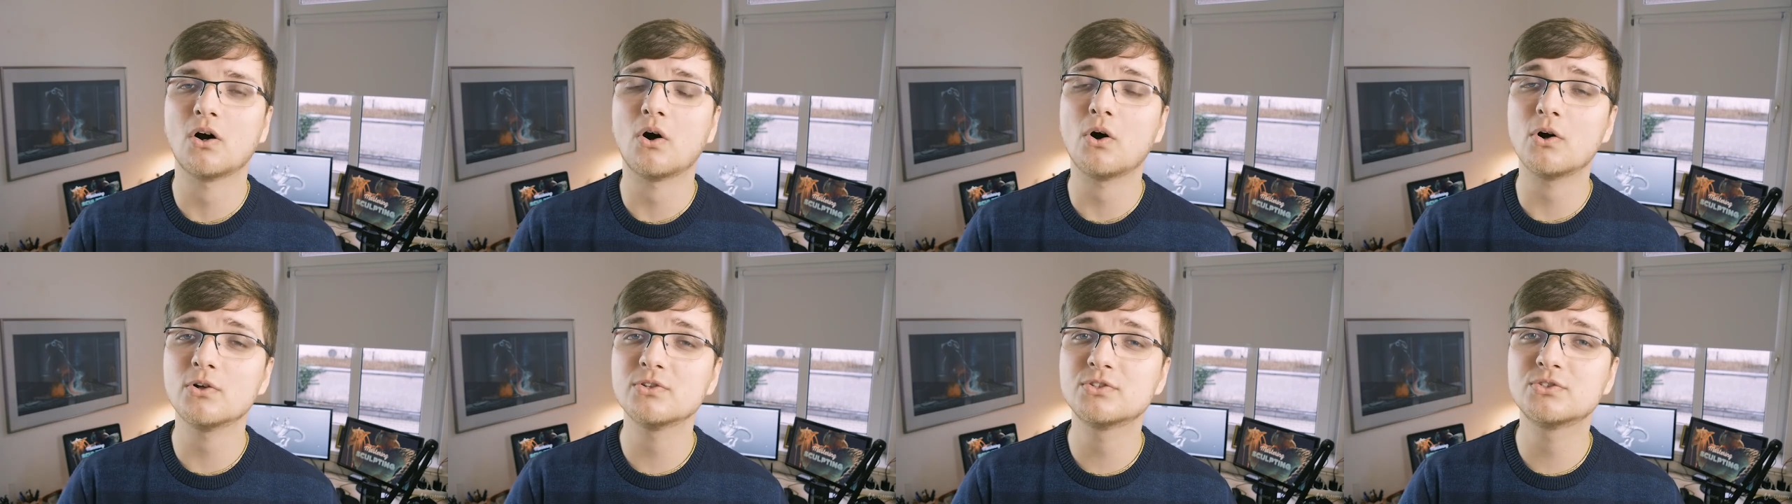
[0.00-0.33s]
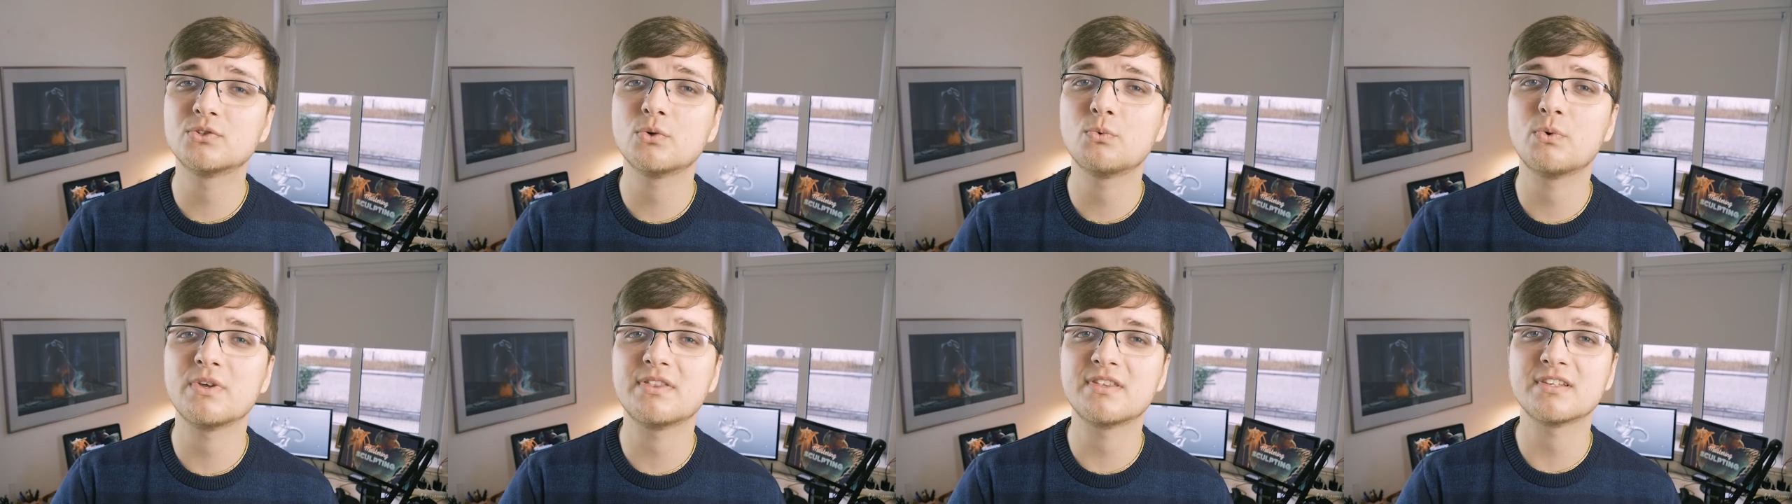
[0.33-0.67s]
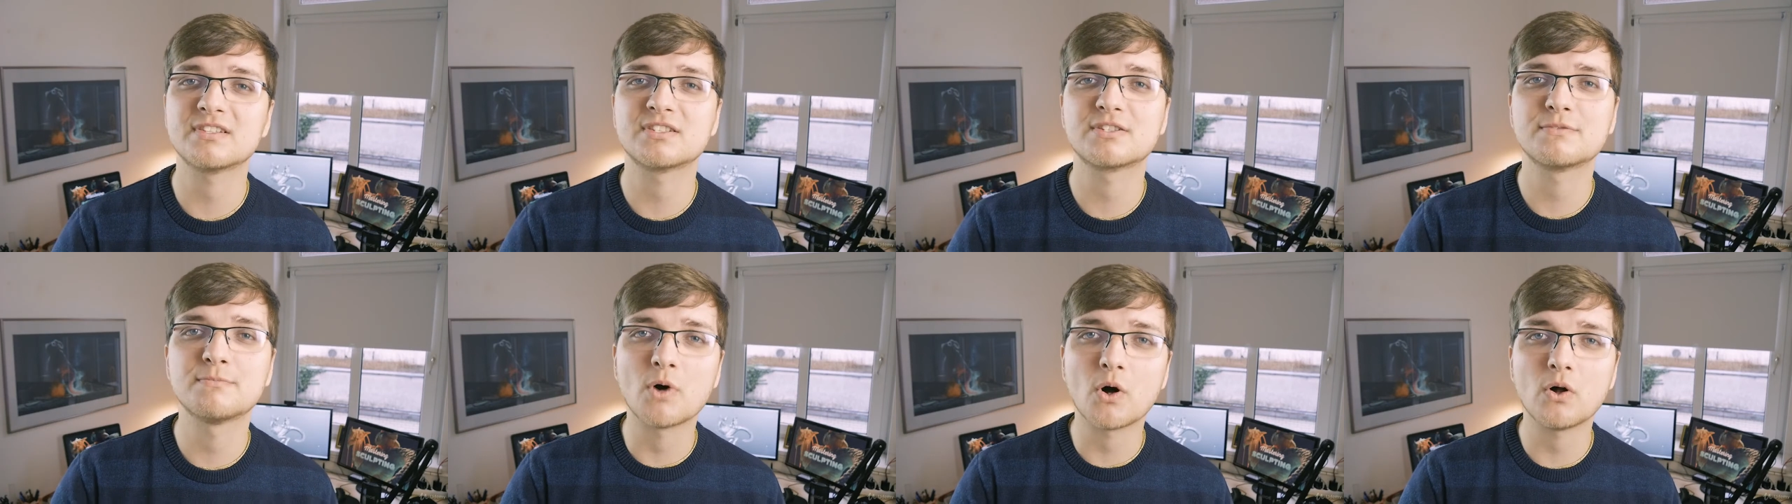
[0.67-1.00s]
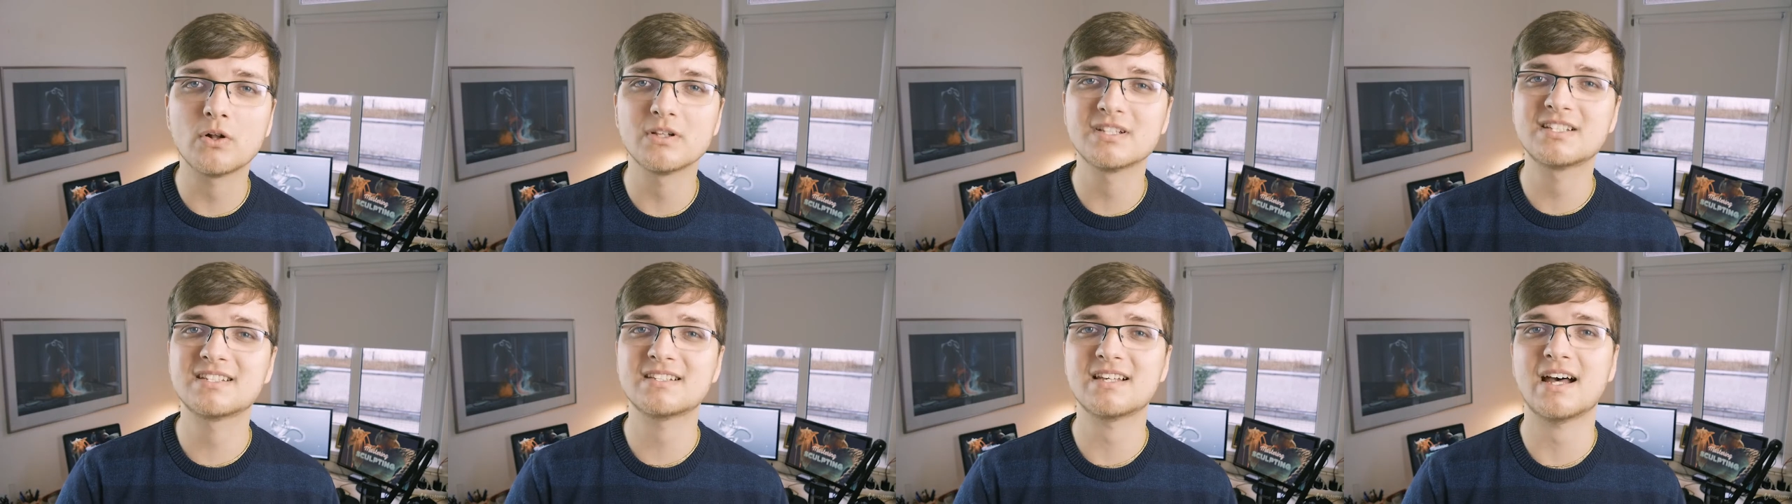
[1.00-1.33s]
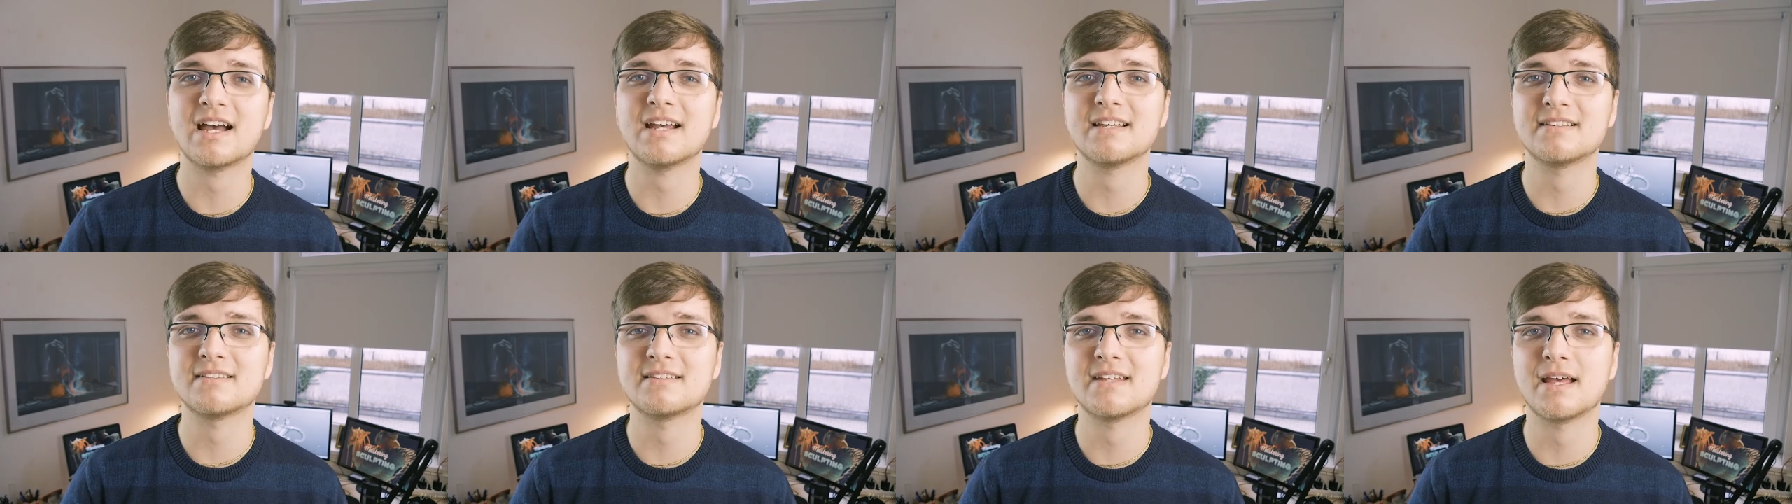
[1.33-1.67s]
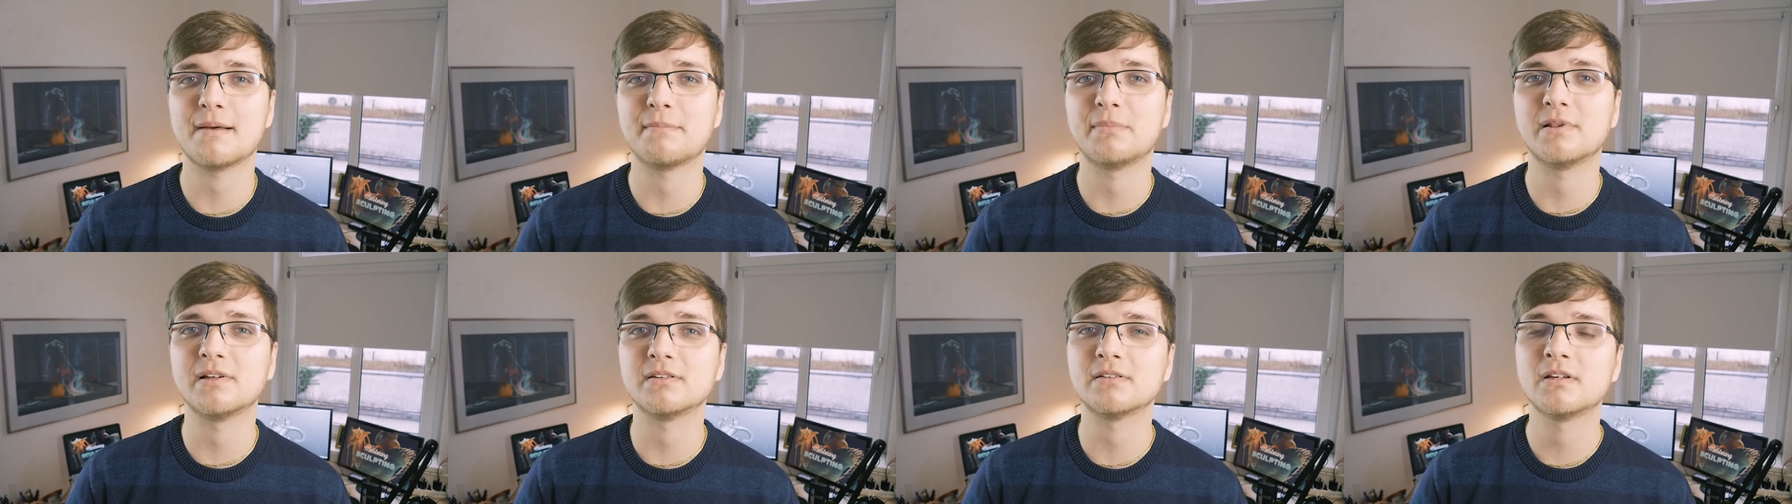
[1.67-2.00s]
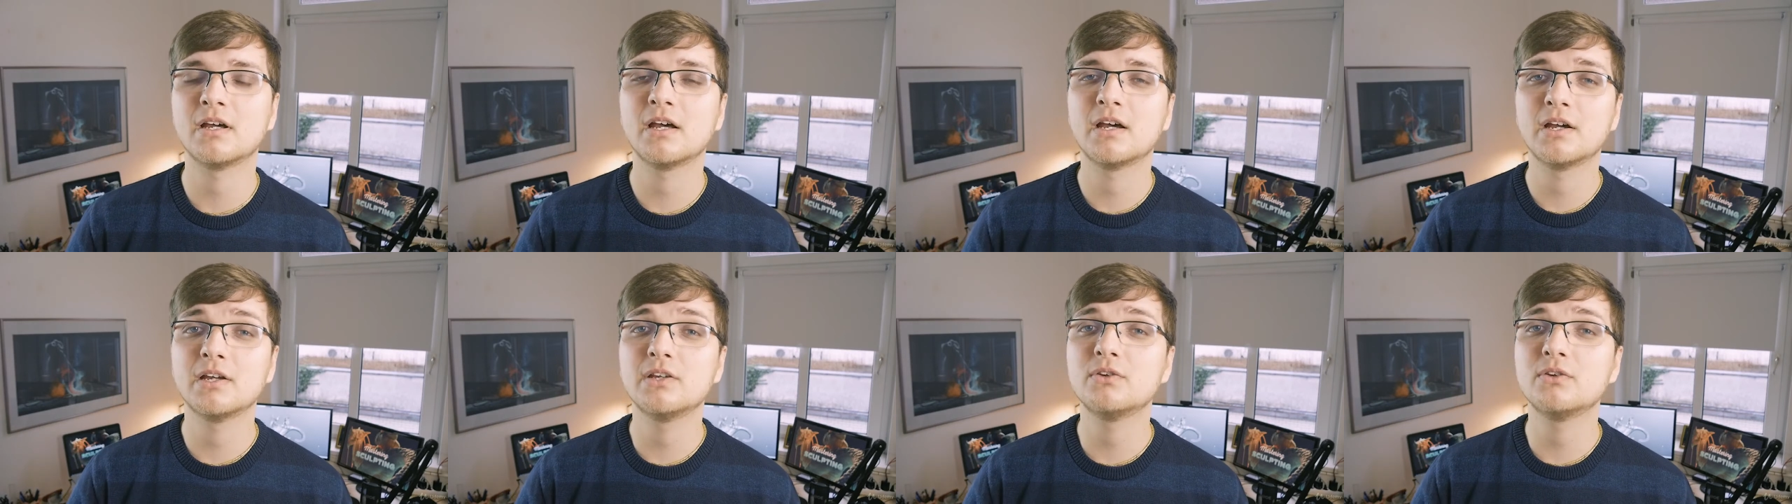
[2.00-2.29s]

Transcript: Also with a small size tablet,